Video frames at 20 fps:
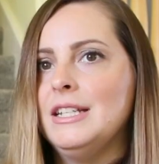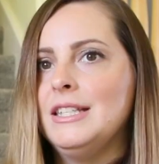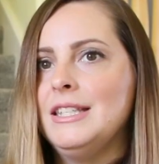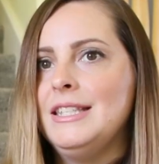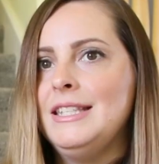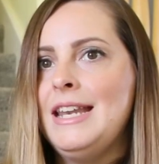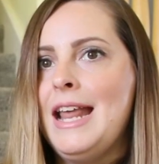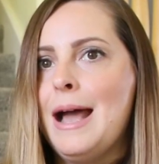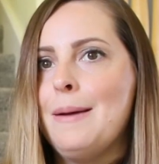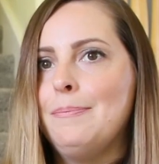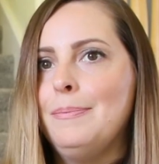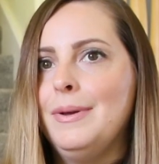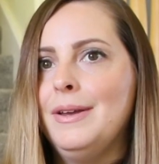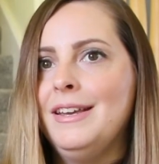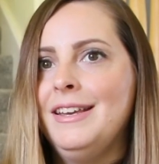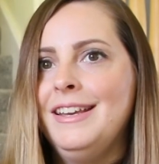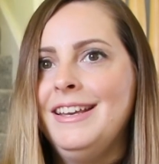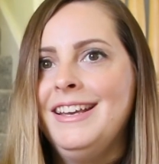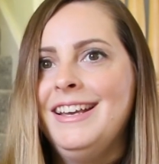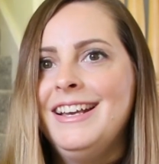to
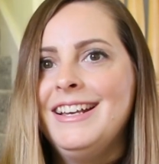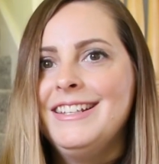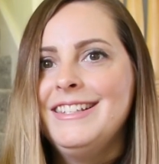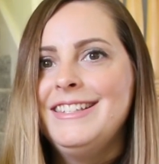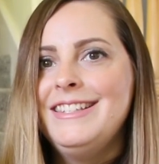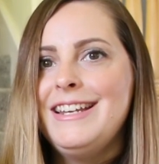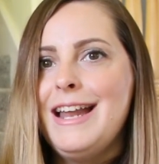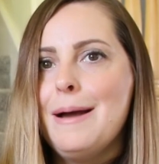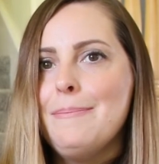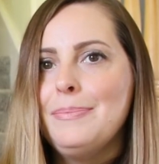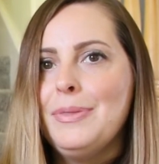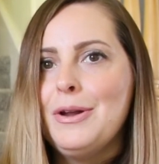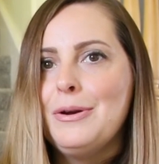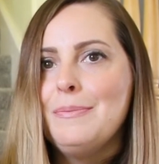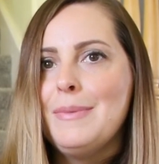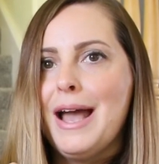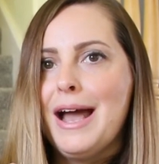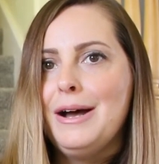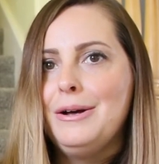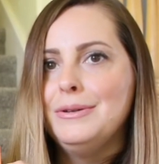snap their
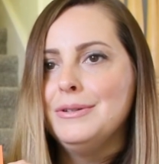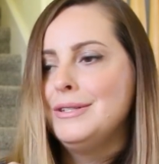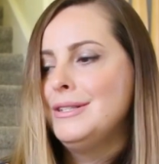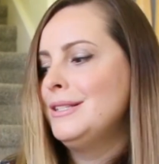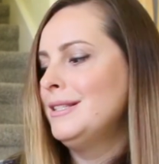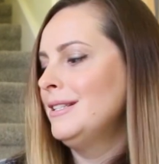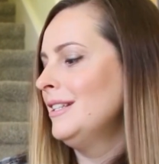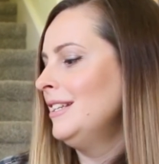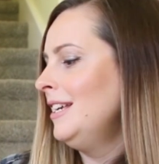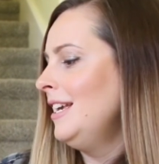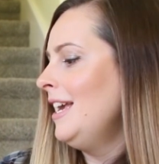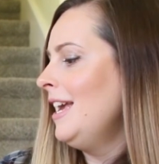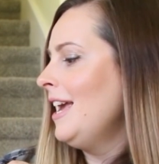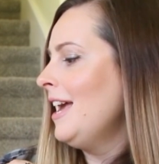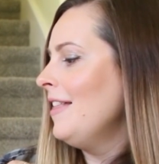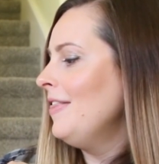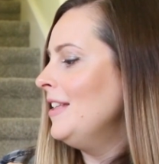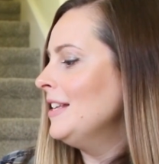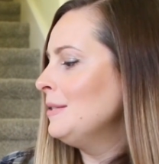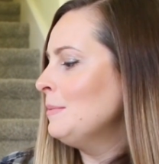mouths.
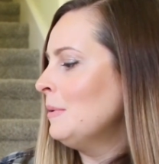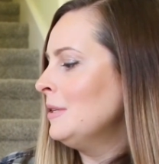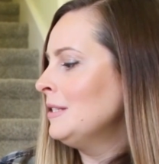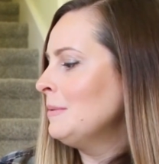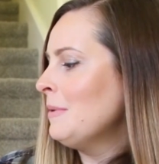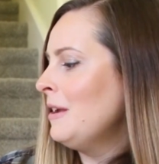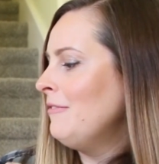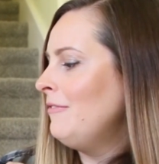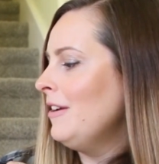This one's my